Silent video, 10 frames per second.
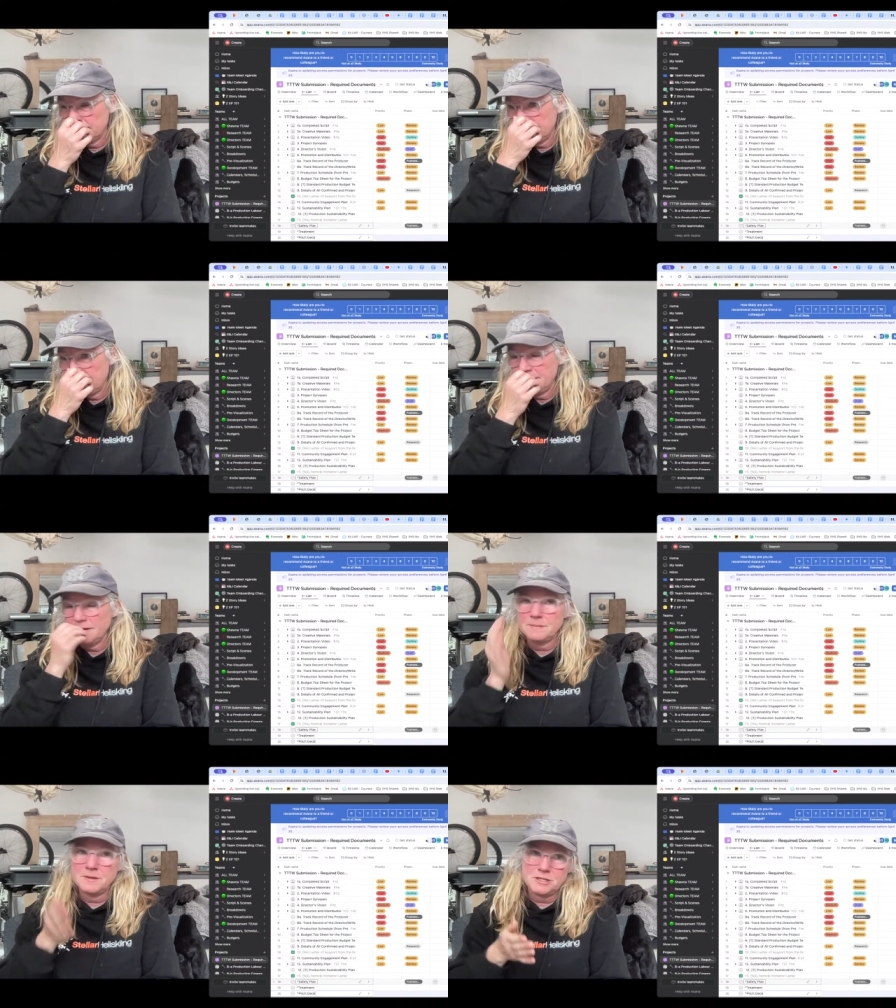And I
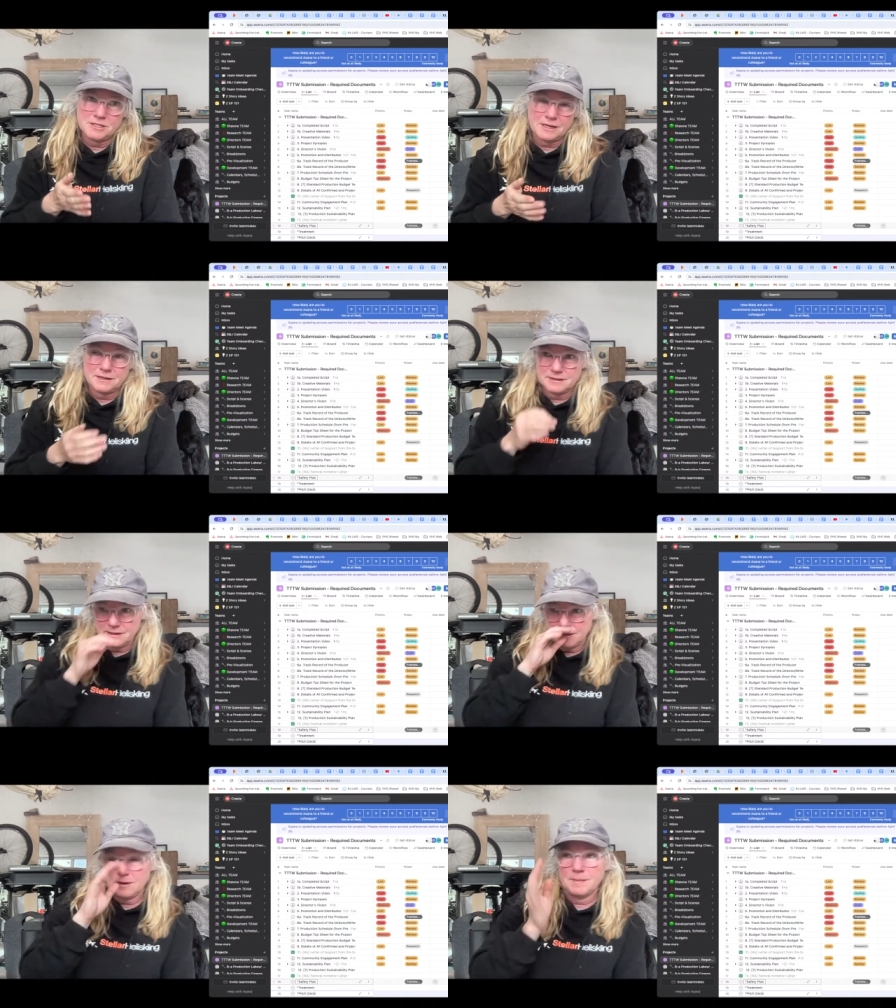think pitch deck is
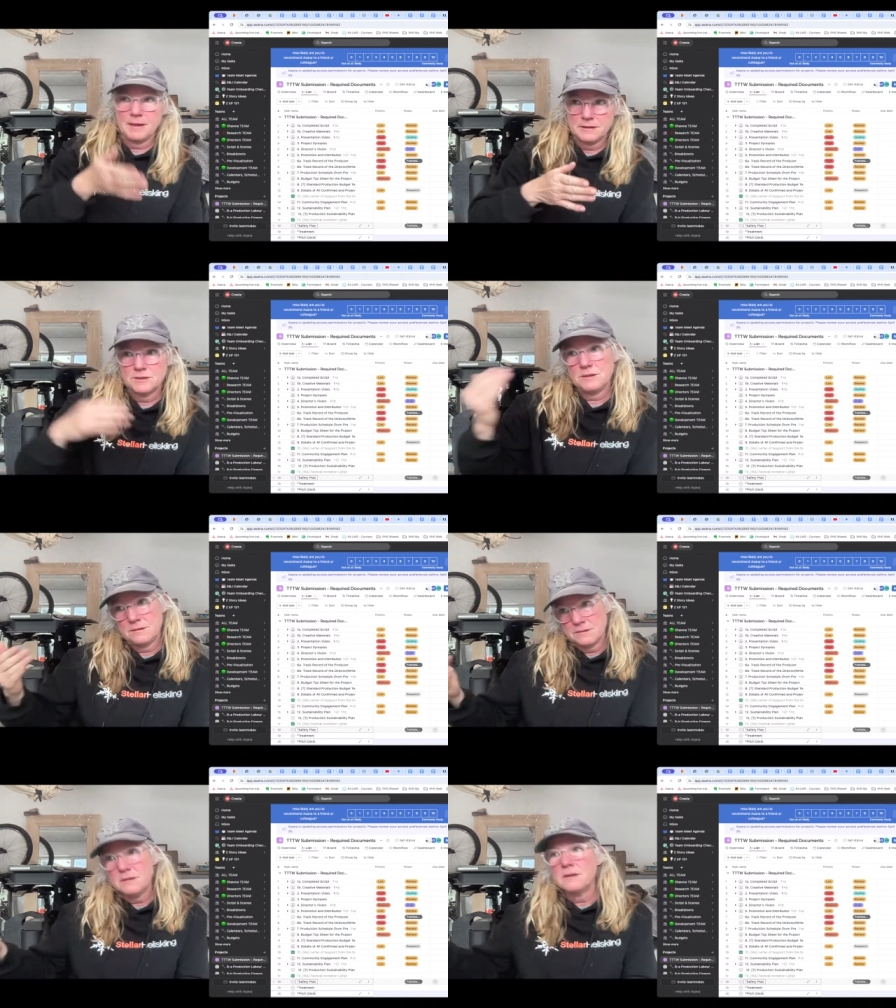going to help Len
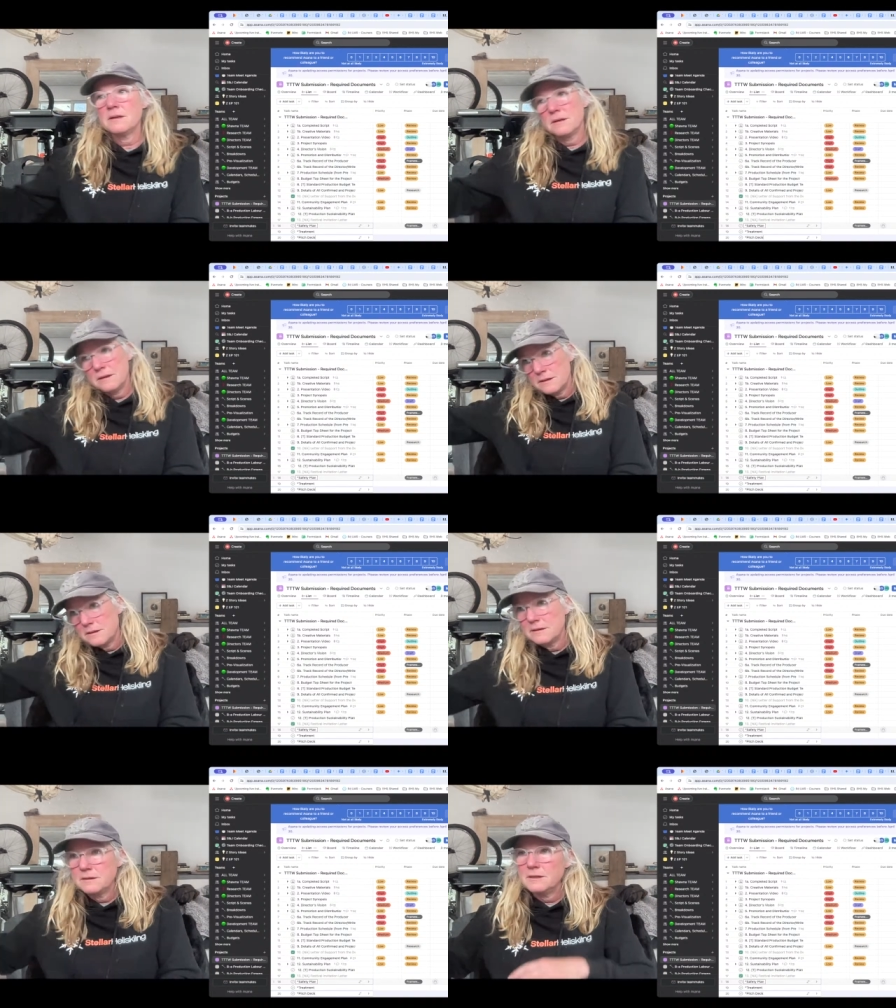too,
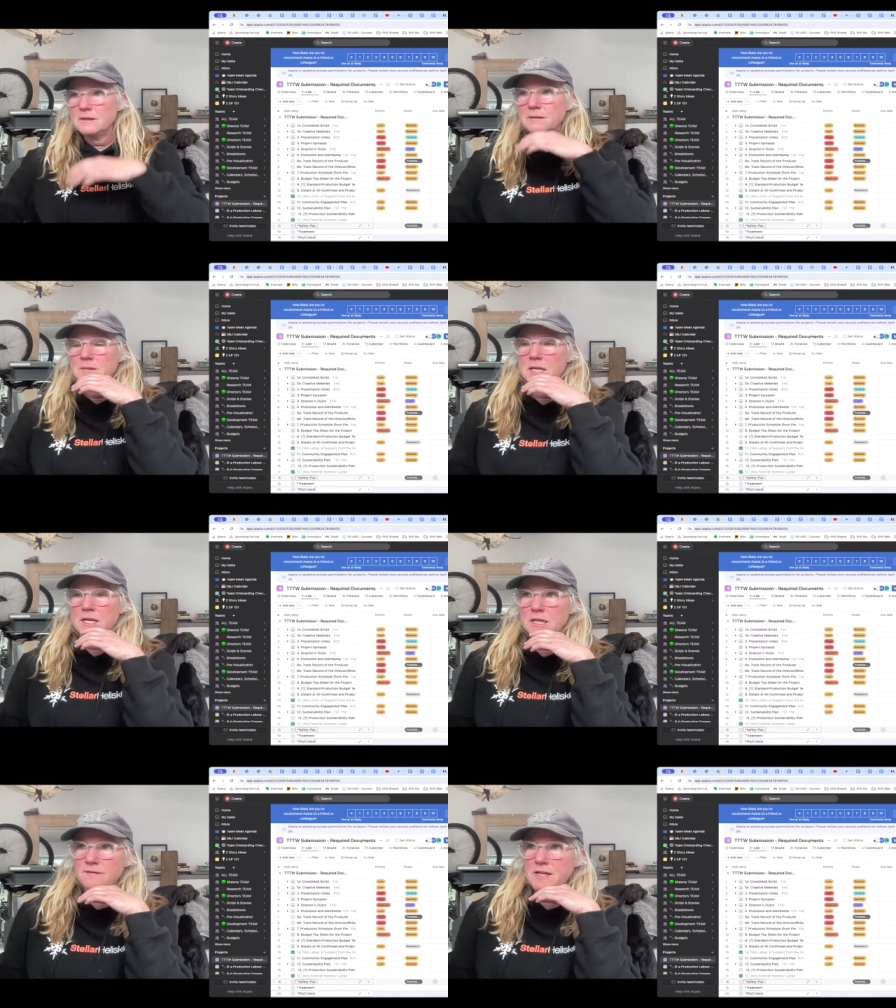
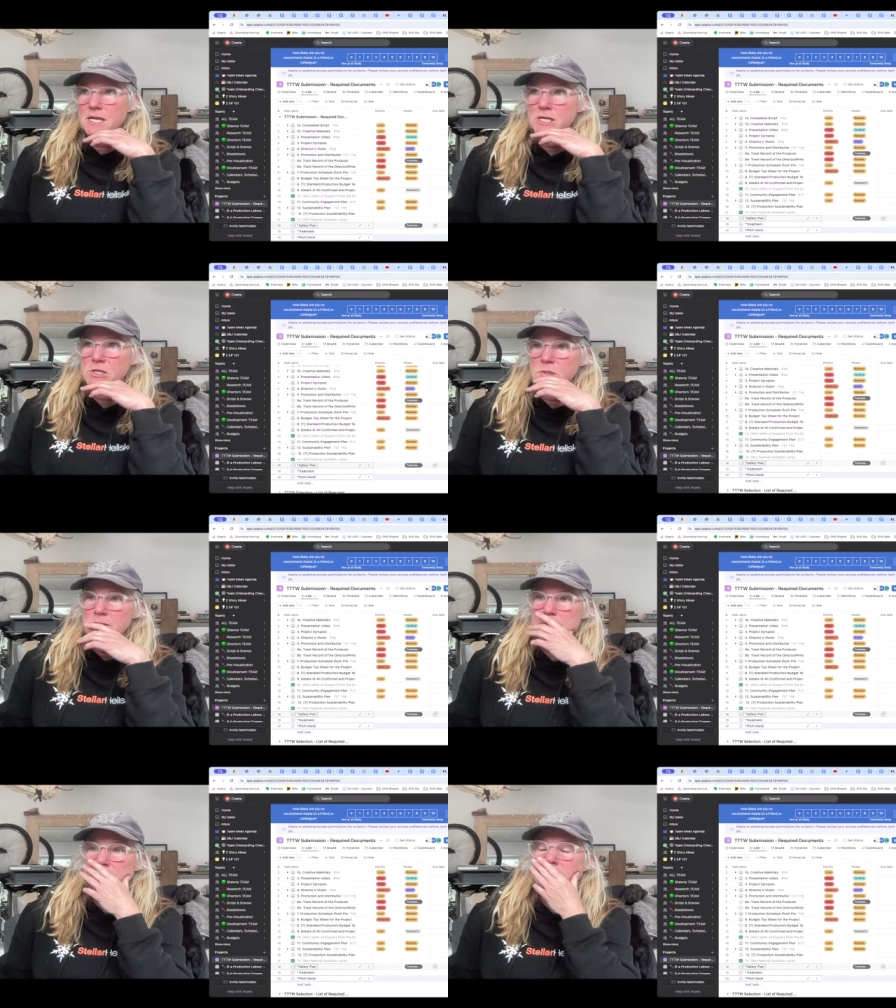making the
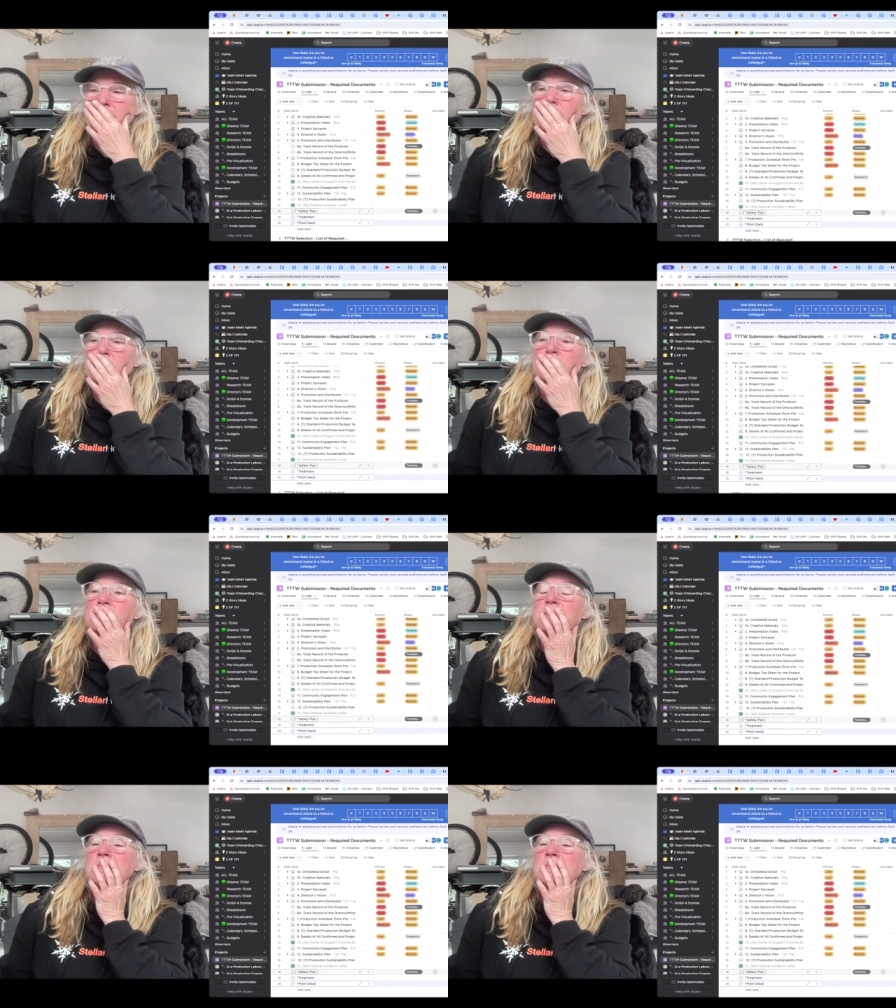video. Okay, cool.